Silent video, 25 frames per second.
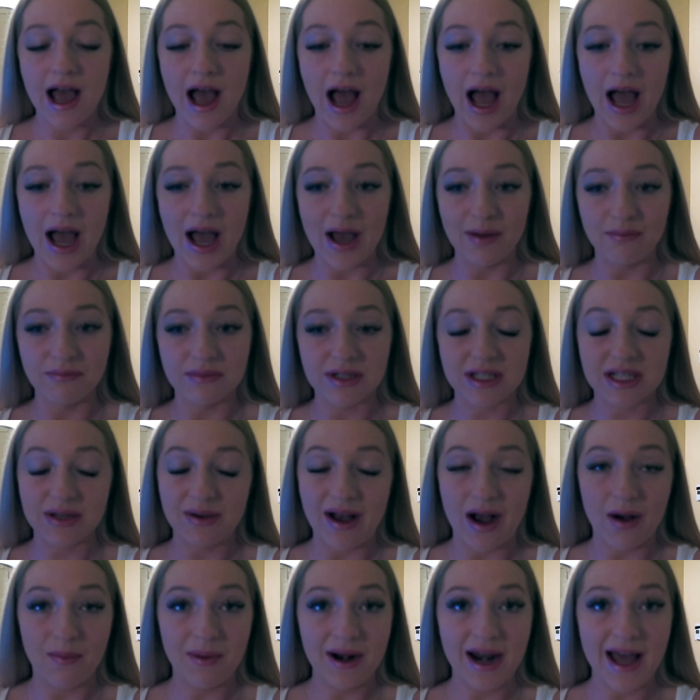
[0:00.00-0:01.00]
Um, so
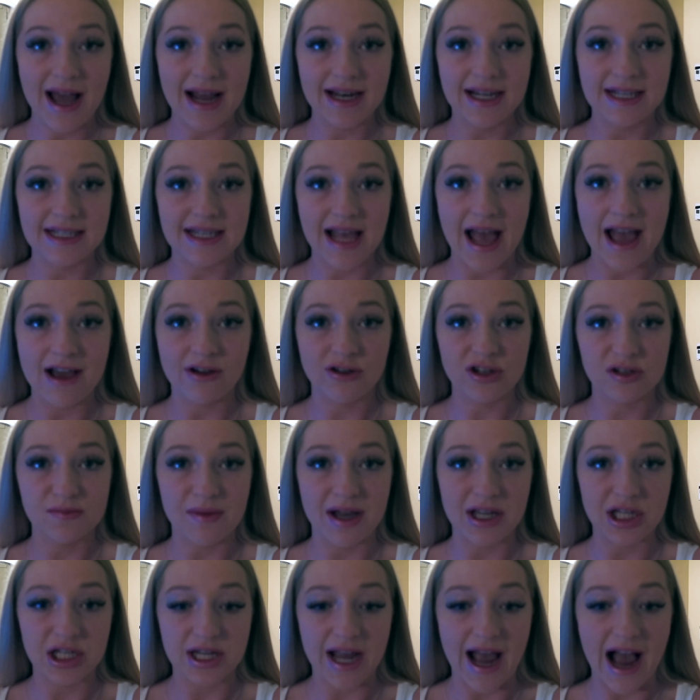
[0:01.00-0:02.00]
our plan is at extra
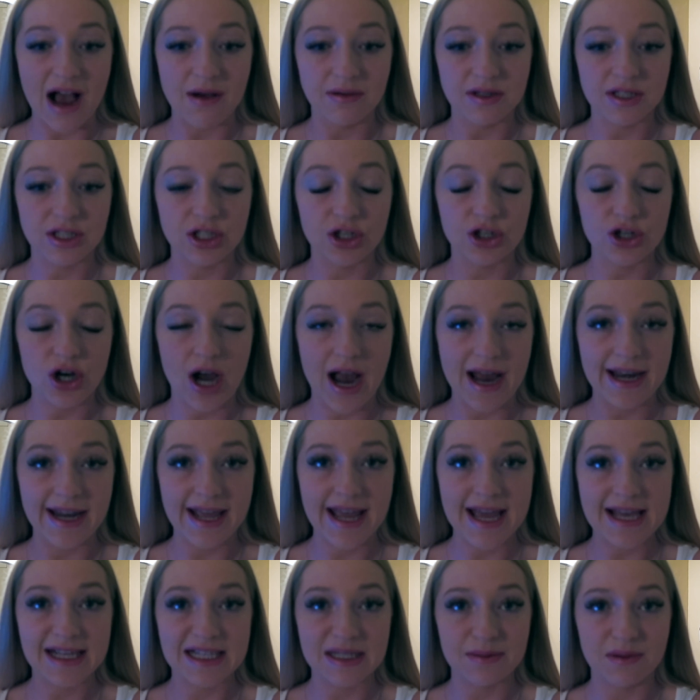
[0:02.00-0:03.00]
magic hours to try and
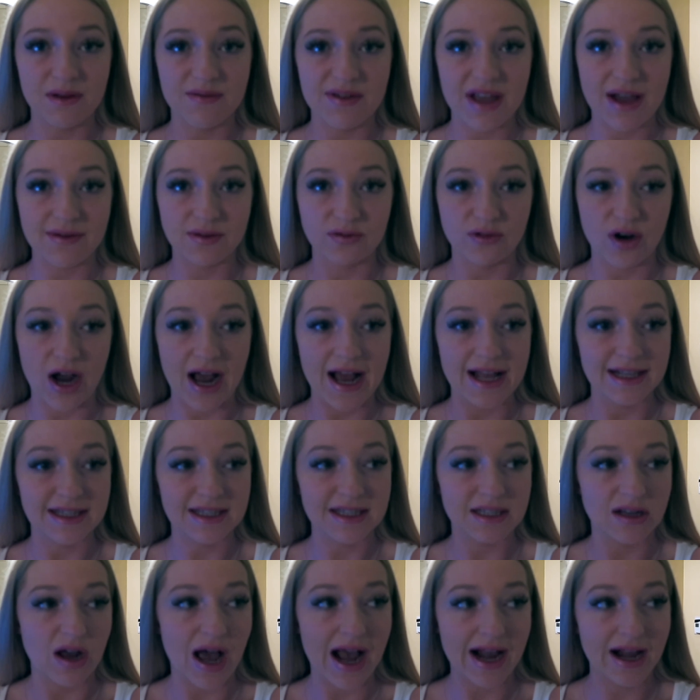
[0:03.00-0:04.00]
hit some of the other
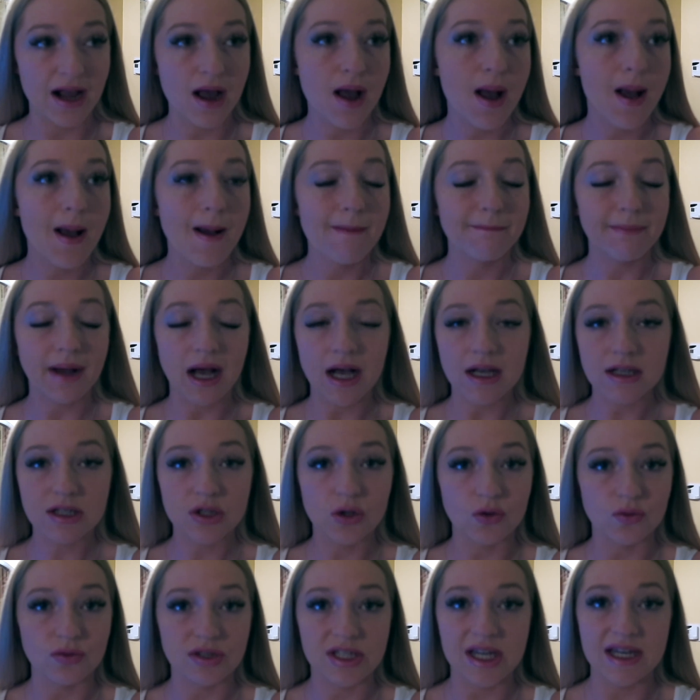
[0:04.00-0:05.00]
rides like Buzz
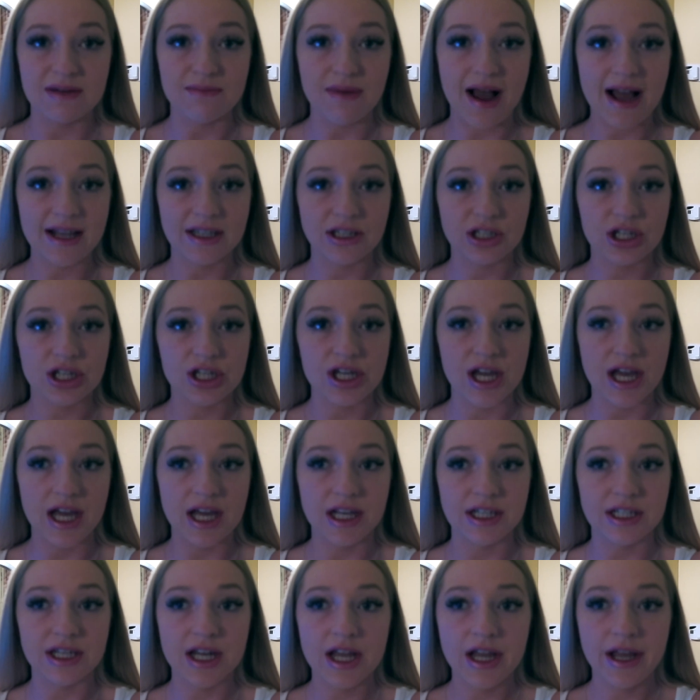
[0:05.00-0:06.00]
Haunted
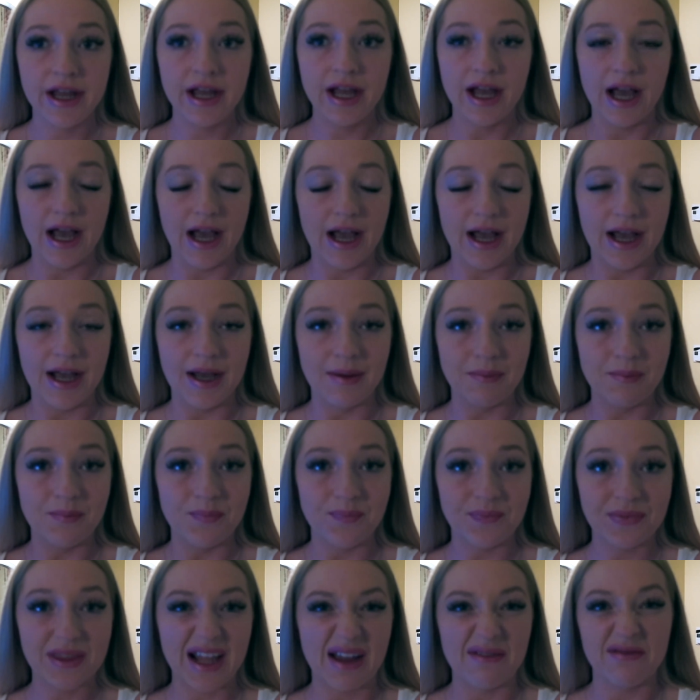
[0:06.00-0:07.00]
Mansion um,